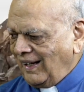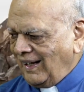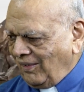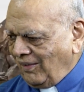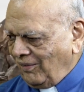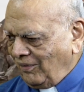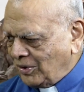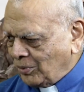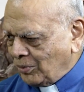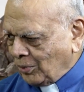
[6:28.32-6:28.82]

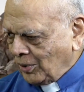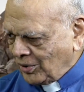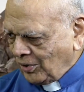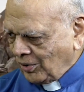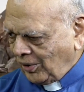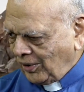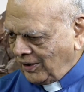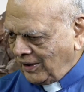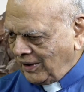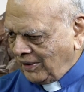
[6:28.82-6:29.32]
which was
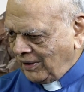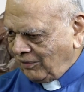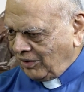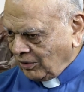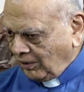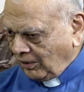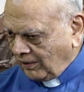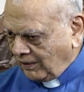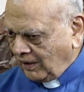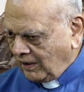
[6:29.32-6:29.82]
which
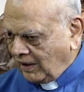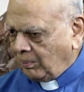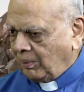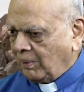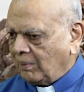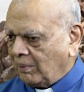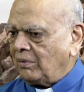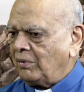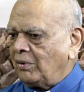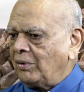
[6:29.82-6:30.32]
ordinary
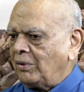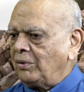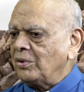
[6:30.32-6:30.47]
people would